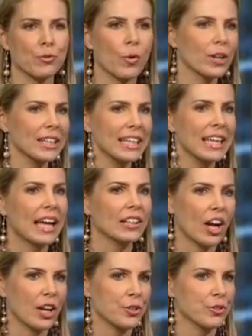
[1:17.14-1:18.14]
40 and
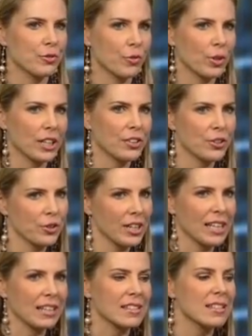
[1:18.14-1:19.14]
140
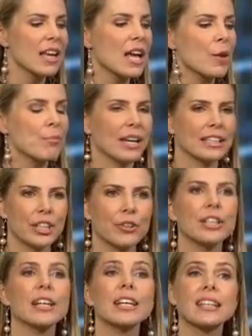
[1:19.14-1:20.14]
degrees,
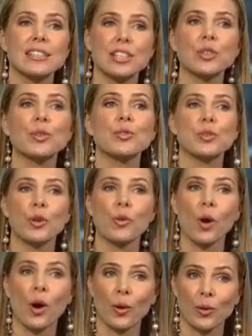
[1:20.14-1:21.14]
bacteria continue to
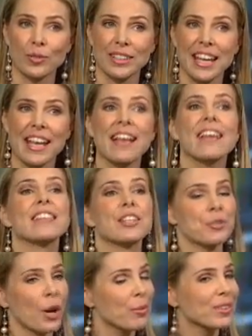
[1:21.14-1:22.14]
grow. The
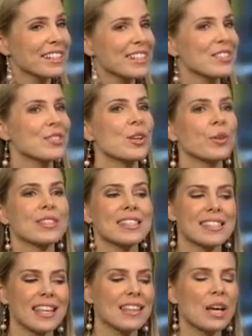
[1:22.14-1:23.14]
trouble is you don't
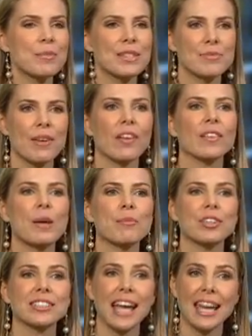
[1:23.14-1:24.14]
see them, smell them,
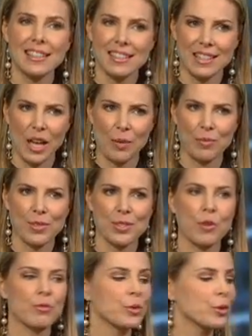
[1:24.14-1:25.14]
or taste them.
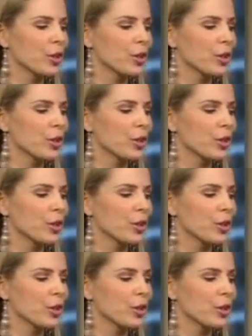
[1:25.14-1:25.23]
So if you